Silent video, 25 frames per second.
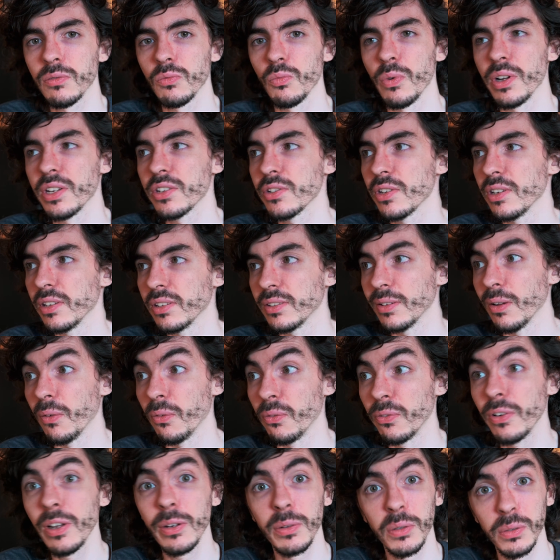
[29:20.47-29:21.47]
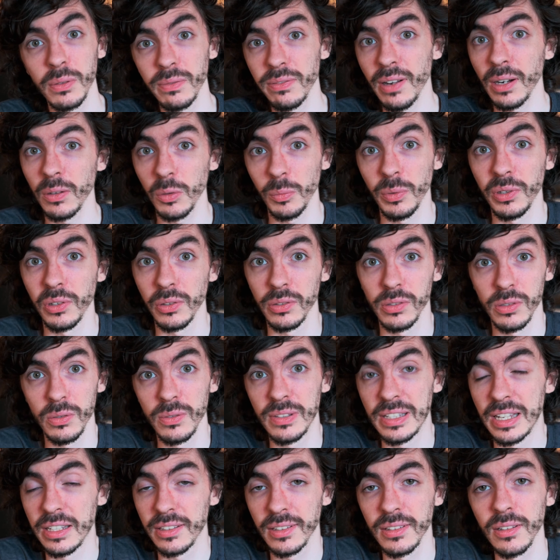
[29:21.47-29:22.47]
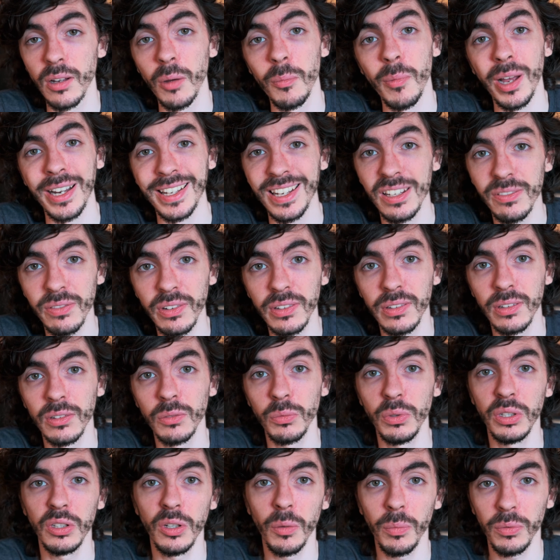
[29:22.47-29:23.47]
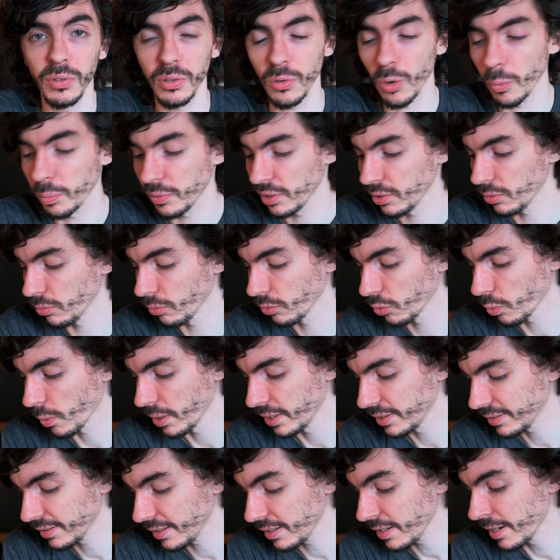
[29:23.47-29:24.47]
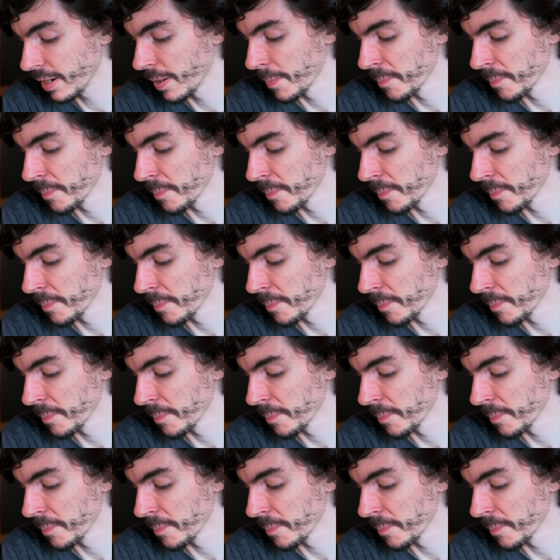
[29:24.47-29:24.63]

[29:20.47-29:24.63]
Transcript: which is a very good value because these lenses are magnificent when it comes to optical quality.